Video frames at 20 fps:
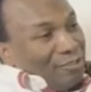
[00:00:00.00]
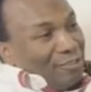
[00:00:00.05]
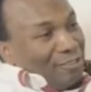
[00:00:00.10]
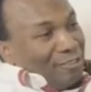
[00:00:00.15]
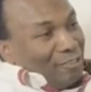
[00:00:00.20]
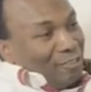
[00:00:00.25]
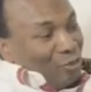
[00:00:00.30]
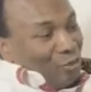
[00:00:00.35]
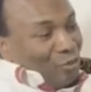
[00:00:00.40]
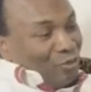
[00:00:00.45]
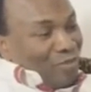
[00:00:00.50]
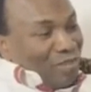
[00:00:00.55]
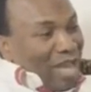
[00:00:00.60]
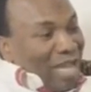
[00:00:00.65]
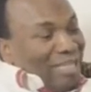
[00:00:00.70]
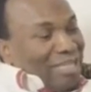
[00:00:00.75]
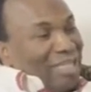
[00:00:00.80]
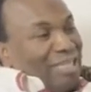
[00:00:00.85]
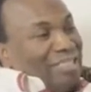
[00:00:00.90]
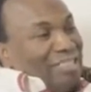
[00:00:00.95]
So
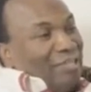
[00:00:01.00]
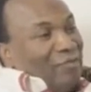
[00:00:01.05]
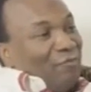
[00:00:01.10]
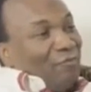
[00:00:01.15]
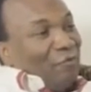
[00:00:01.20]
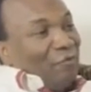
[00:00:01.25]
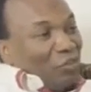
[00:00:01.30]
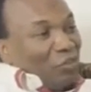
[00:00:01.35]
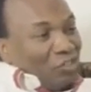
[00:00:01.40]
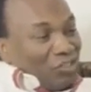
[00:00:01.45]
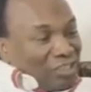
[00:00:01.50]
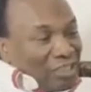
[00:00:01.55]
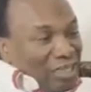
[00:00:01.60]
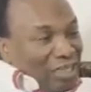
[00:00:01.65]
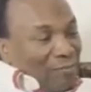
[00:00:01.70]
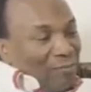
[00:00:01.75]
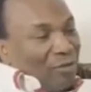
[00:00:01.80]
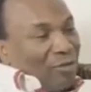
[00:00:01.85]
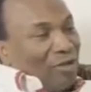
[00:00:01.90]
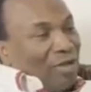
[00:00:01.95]
that is the first
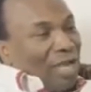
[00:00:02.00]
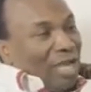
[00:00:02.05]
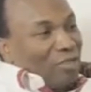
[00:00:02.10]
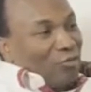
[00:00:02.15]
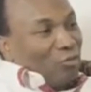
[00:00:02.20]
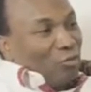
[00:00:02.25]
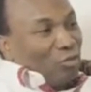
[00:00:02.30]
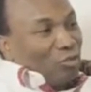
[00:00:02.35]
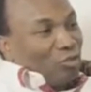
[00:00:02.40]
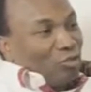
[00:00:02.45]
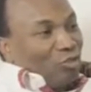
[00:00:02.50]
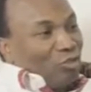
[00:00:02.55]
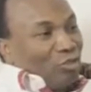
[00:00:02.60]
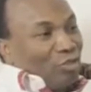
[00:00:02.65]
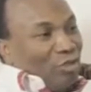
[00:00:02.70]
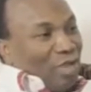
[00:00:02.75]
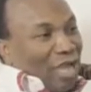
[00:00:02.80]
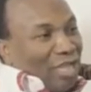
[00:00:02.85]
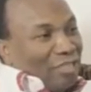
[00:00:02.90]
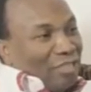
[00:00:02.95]
thing, because that's what
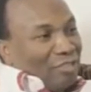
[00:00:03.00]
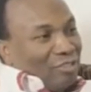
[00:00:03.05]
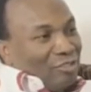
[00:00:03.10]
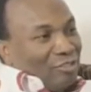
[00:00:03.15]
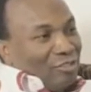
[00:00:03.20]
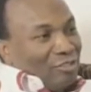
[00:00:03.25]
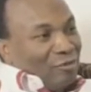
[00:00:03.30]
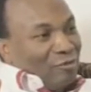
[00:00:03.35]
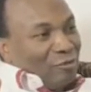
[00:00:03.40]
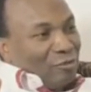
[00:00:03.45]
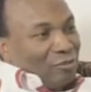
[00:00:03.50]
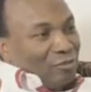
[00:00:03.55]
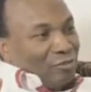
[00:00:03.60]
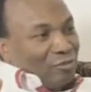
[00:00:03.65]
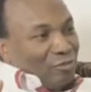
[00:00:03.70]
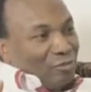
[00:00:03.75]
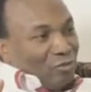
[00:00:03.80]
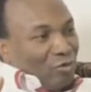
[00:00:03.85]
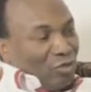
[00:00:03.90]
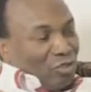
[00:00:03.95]

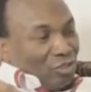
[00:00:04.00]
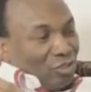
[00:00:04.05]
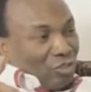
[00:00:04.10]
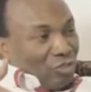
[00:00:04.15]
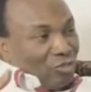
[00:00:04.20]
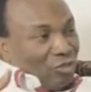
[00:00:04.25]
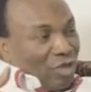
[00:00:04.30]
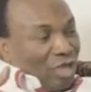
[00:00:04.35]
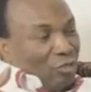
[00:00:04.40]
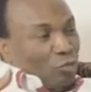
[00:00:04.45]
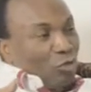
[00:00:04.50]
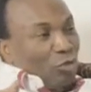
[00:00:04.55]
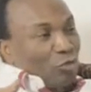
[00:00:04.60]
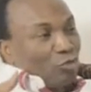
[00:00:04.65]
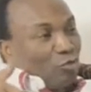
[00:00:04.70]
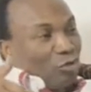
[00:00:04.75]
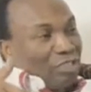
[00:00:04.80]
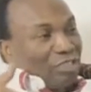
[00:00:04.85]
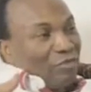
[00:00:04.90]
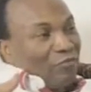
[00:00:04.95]
question you had. What
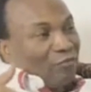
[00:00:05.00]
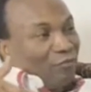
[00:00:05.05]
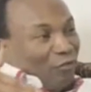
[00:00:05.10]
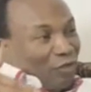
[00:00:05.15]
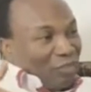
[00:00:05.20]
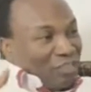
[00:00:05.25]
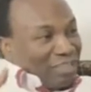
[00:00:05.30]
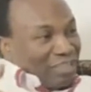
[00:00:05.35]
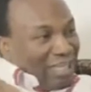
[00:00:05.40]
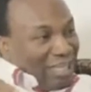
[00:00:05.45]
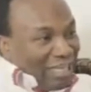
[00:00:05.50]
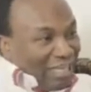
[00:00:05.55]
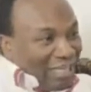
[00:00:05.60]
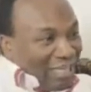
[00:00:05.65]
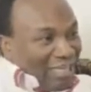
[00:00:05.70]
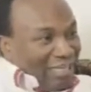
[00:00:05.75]
was the first thing?